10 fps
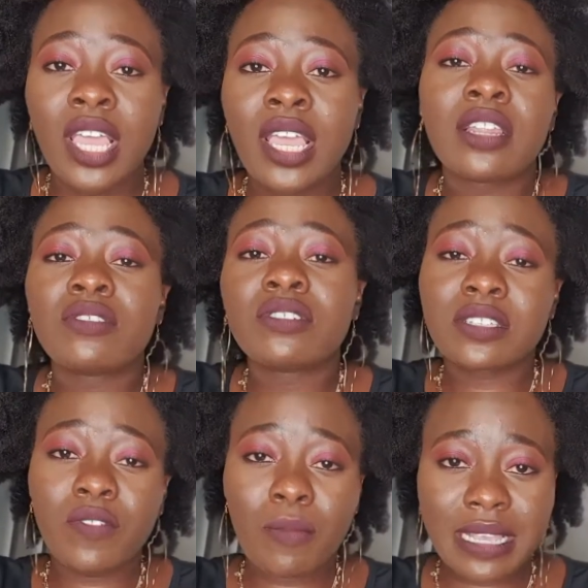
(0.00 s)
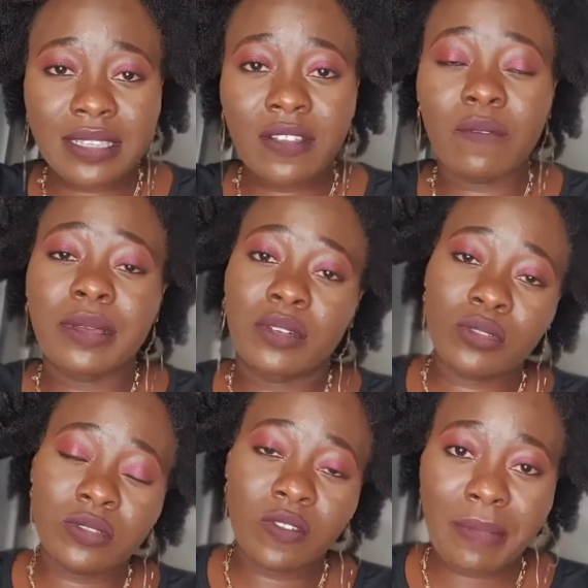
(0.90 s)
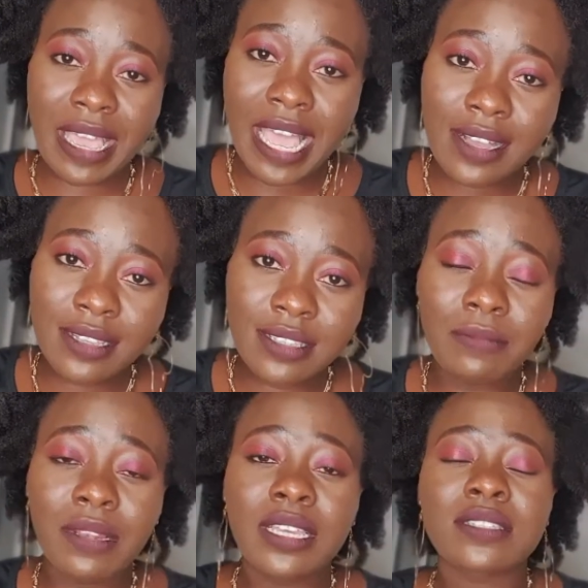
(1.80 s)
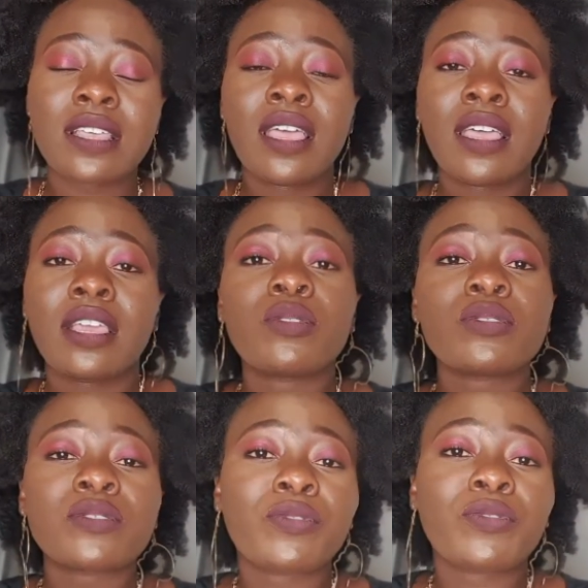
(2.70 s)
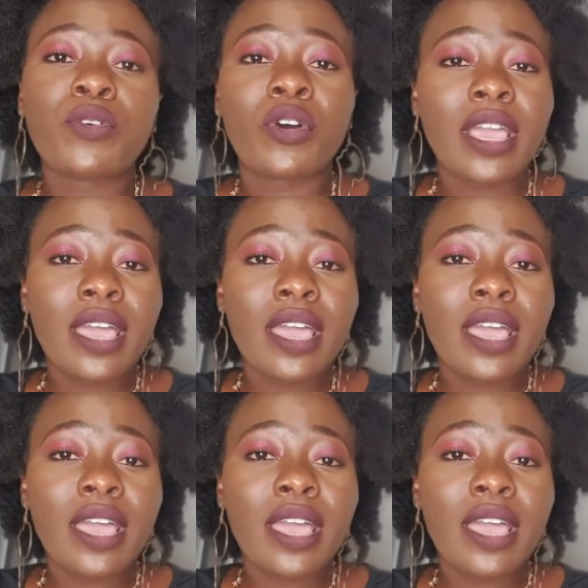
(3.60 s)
And not just for myself, but also for my younger siblings and also for